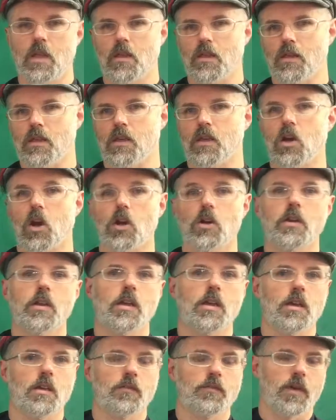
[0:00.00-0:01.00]
The
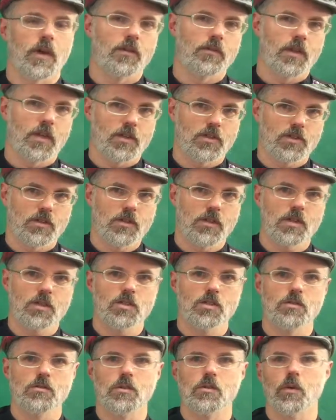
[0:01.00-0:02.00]
Carnegie Foundation
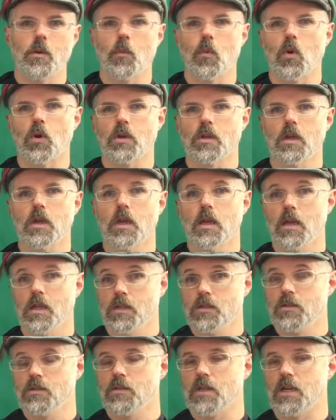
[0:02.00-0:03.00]
issued a report
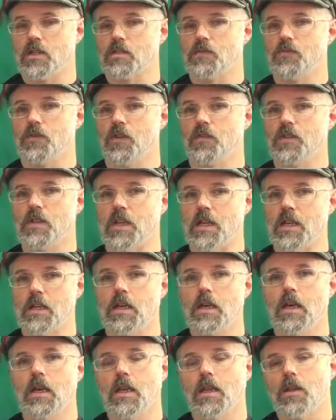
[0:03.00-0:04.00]
in 2015
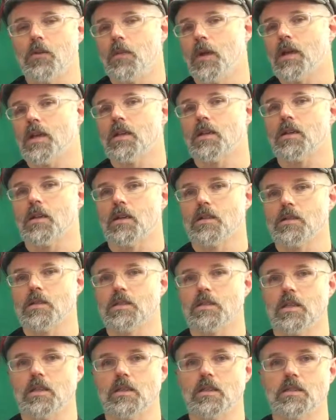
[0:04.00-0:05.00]
that
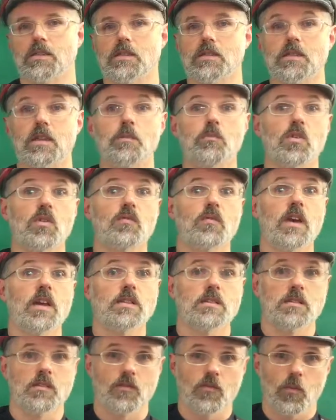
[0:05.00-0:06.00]
recognizes that this is a
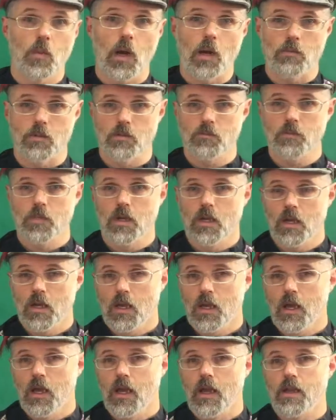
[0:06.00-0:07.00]
pervasive problem
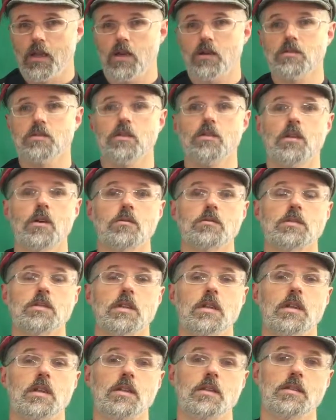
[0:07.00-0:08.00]
and also notes
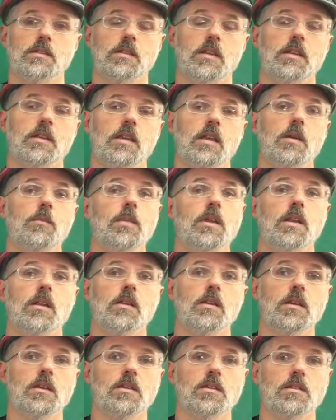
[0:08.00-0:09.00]
that it is an
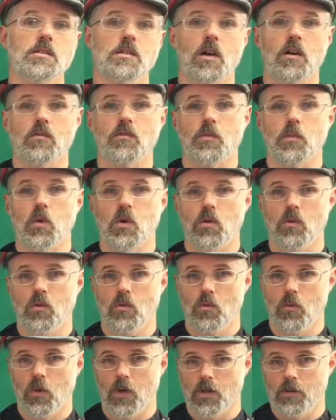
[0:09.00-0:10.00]
imminently solvable
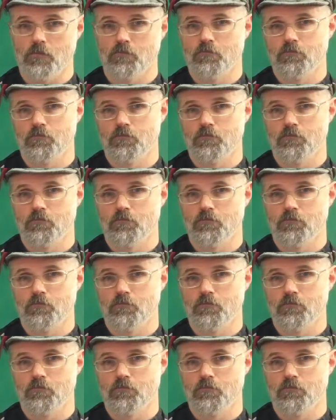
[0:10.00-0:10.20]
one.